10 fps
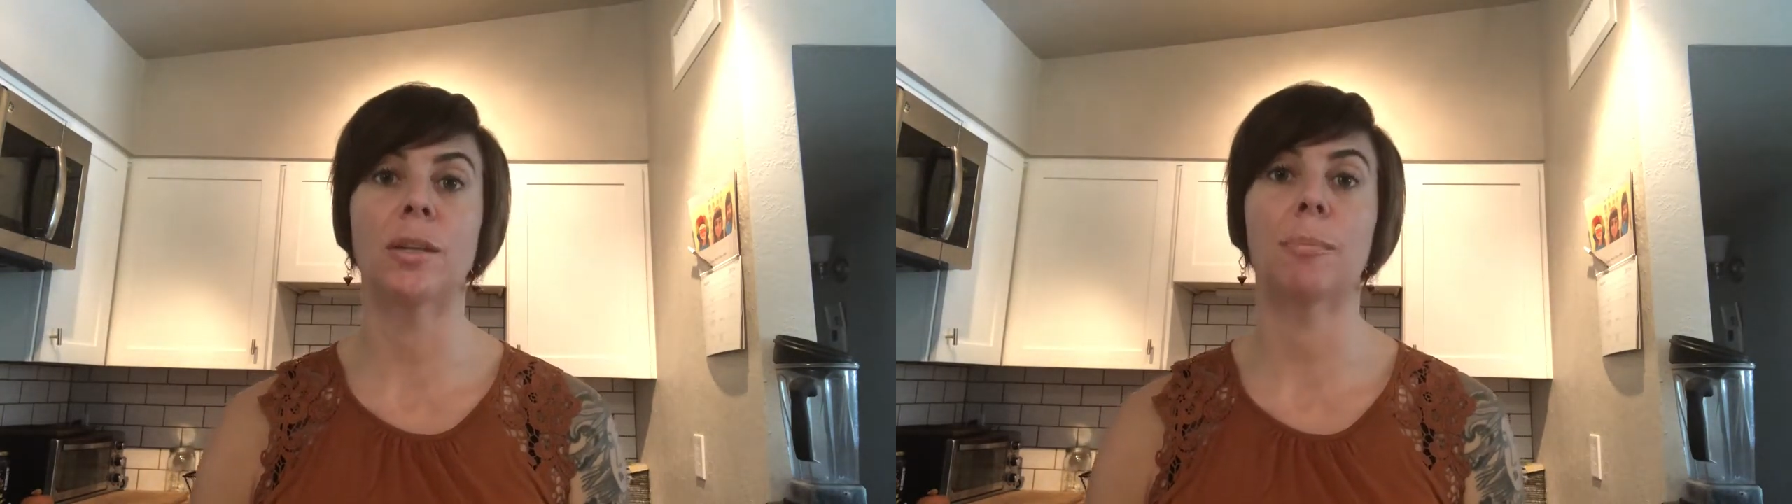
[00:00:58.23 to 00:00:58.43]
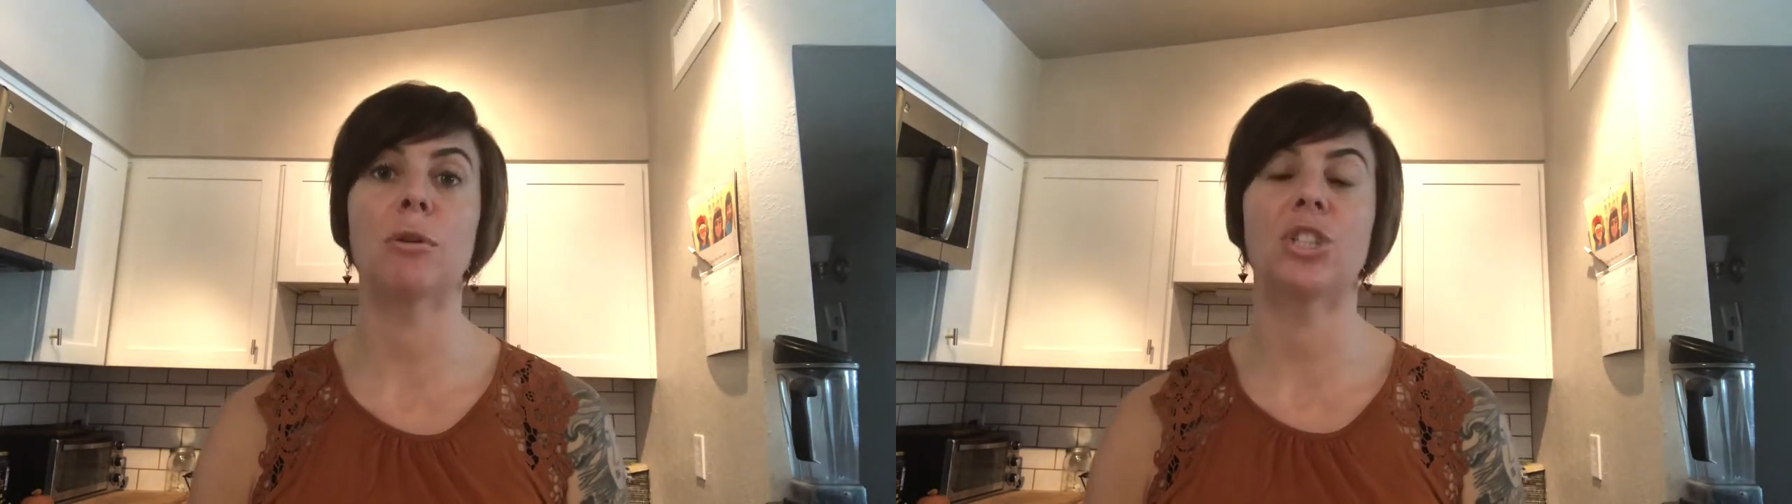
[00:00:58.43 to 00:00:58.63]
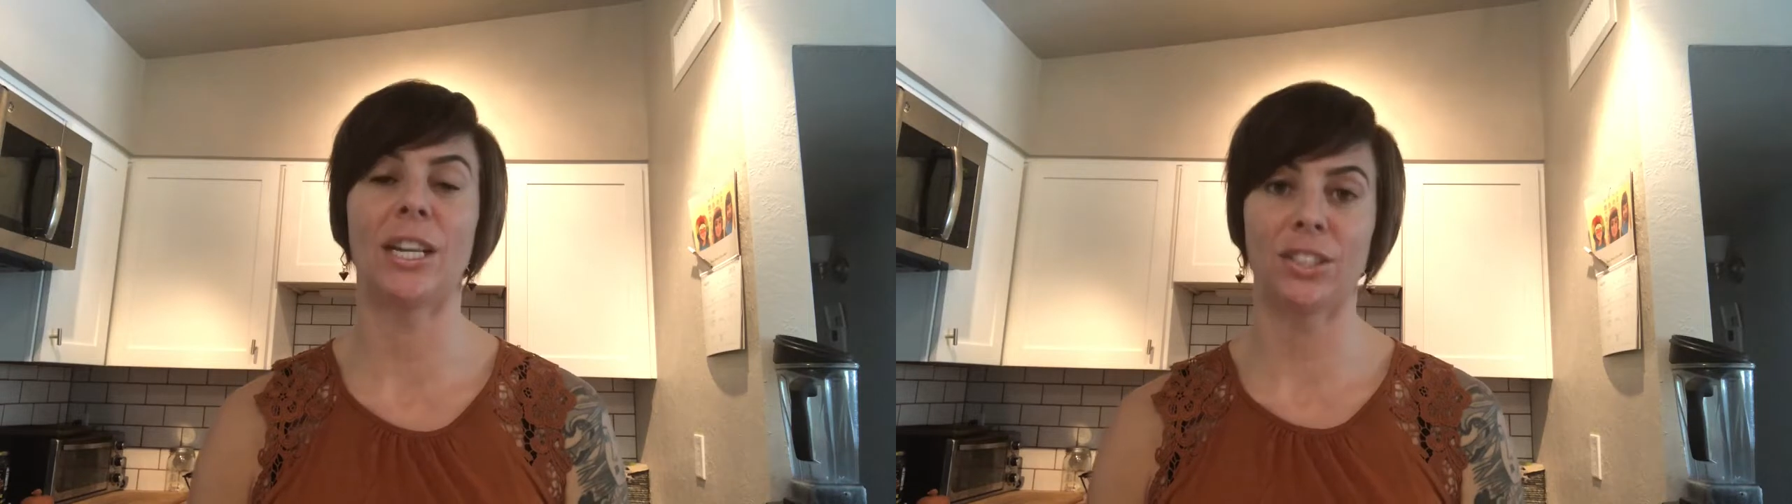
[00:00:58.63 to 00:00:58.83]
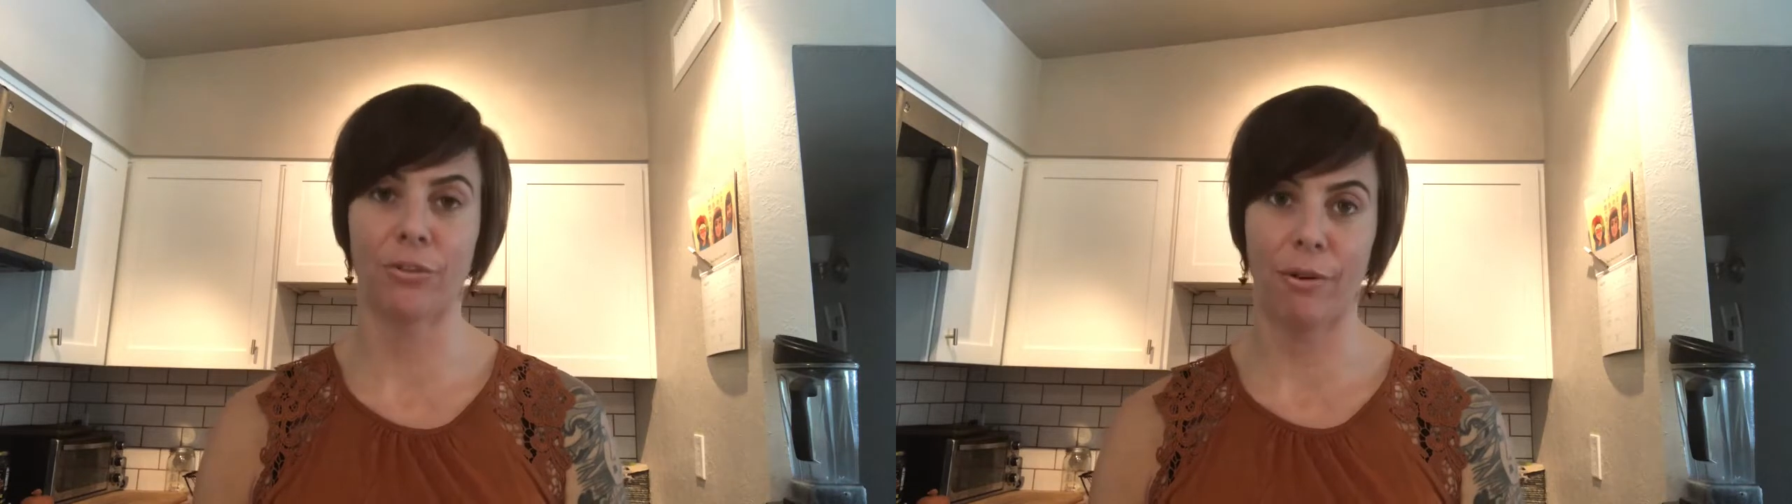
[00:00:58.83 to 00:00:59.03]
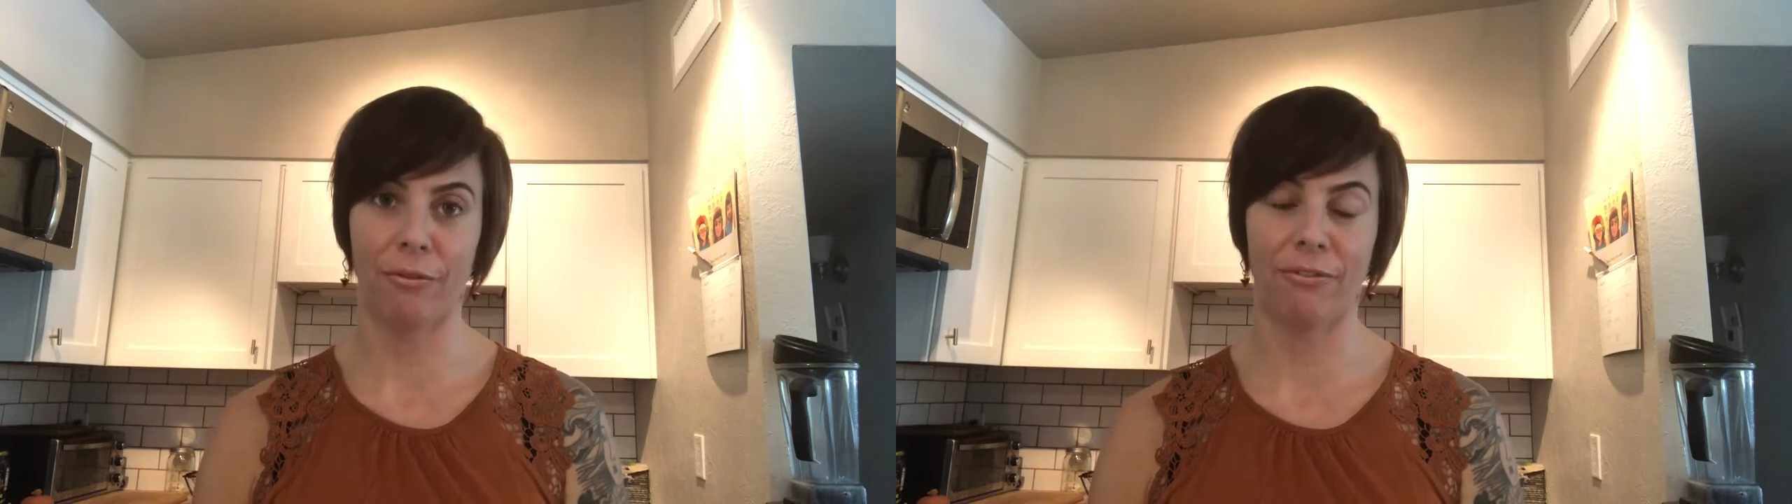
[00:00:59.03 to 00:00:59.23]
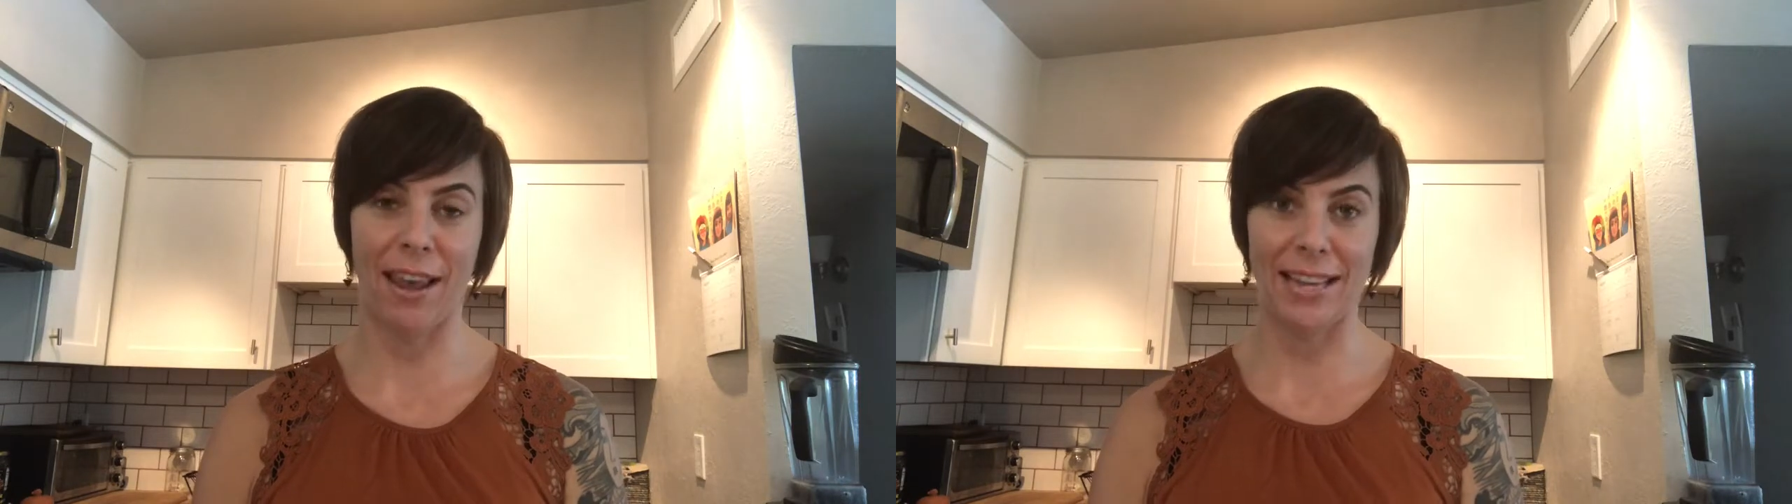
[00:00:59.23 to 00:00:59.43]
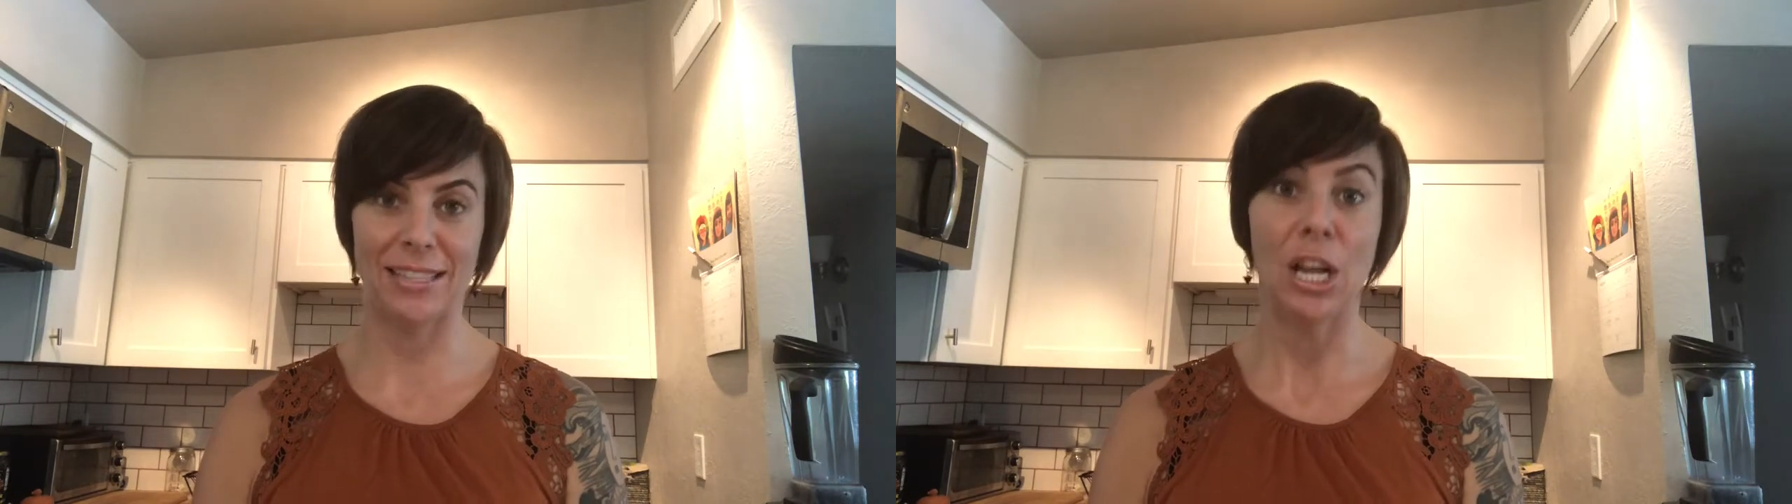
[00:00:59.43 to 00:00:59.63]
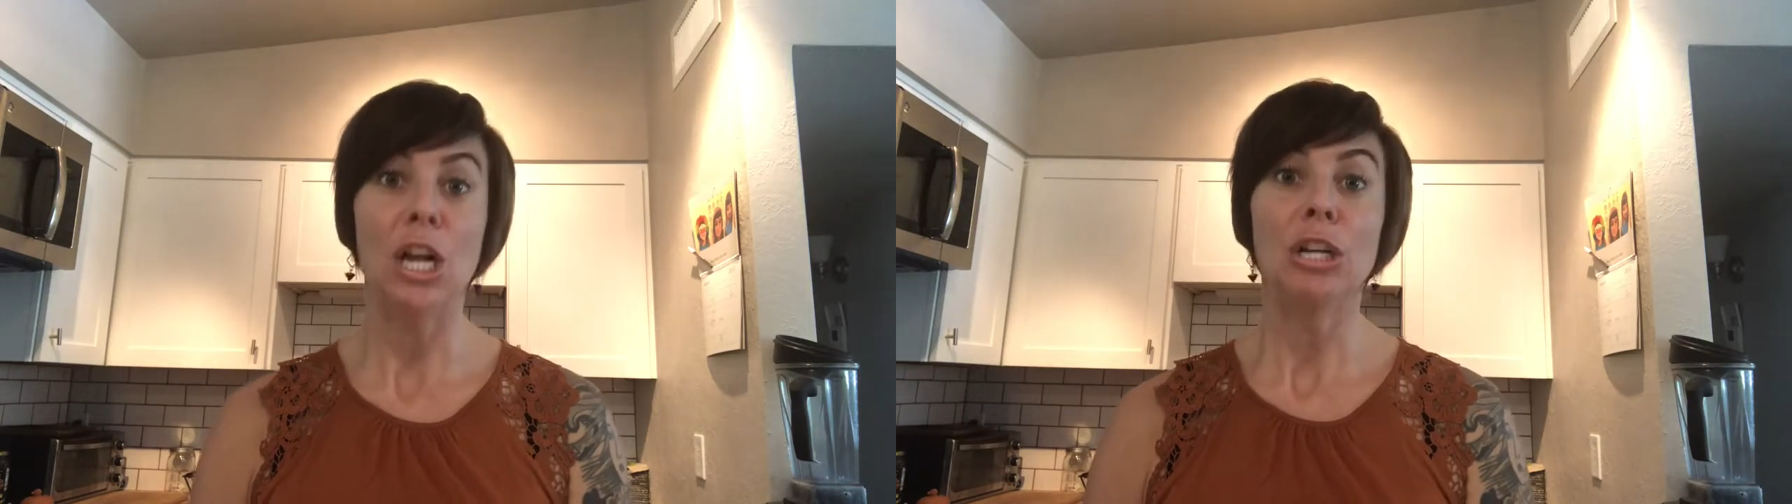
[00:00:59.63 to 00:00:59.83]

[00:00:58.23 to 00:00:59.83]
the progesterone phase.